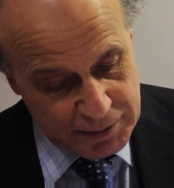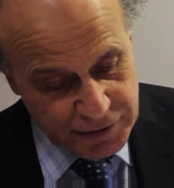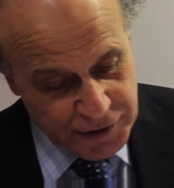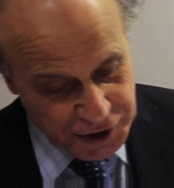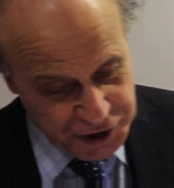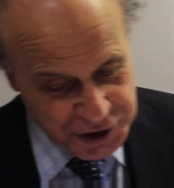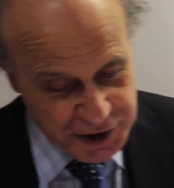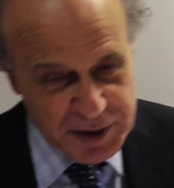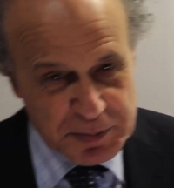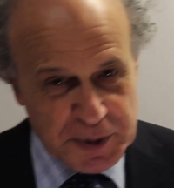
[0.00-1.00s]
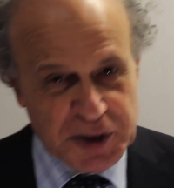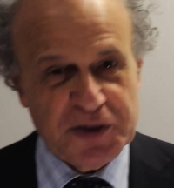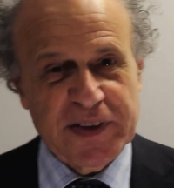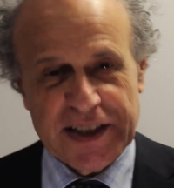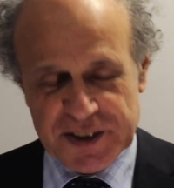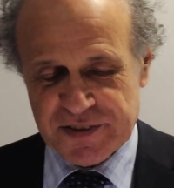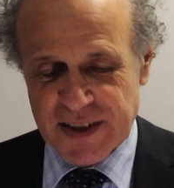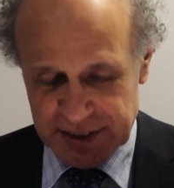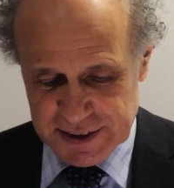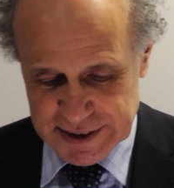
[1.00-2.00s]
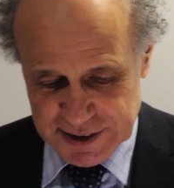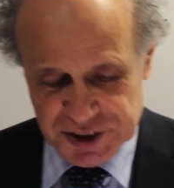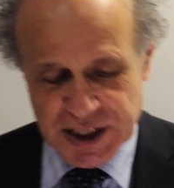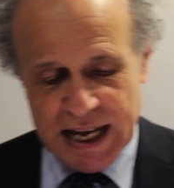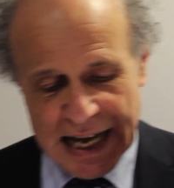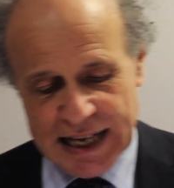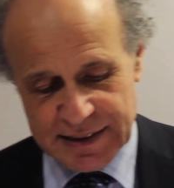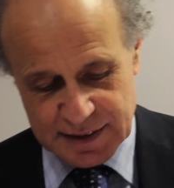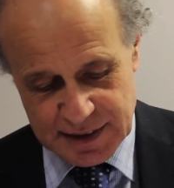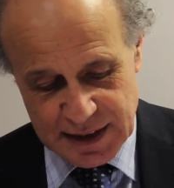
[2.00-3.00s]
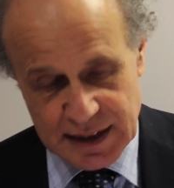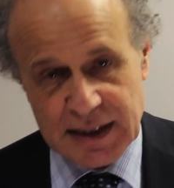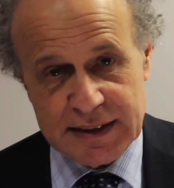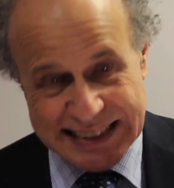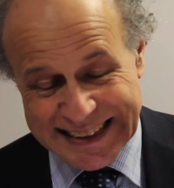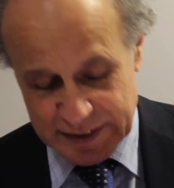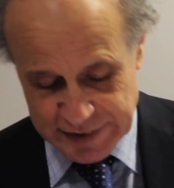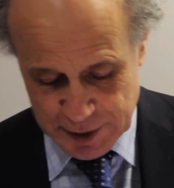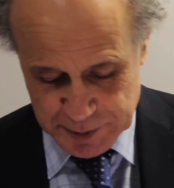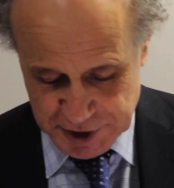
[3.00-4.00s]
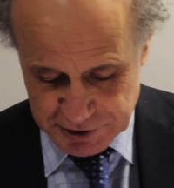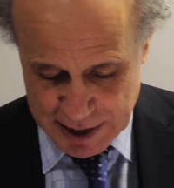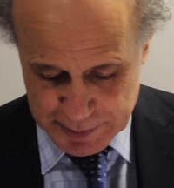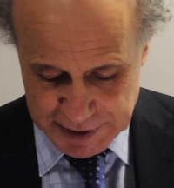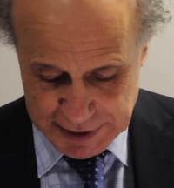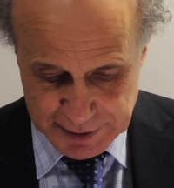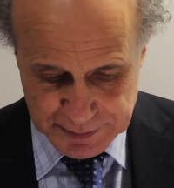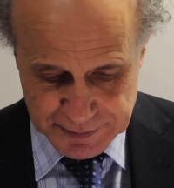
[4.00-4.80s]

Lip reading: first mover advantage and didn't develop so rapidly.